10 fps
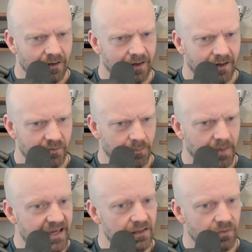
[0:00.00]
and it was a
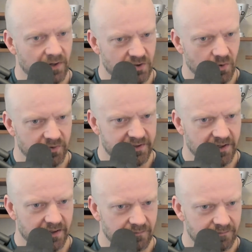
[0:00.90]
pain threshold
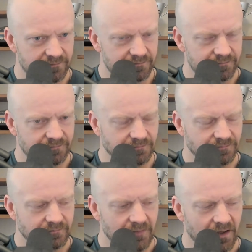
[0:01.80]
study.
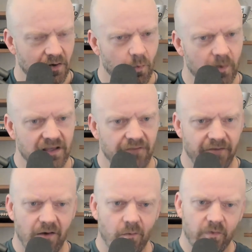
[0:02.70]
What they
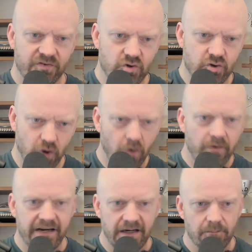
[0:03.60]
found was
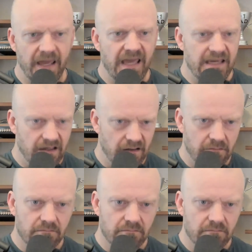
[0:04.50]
during pain,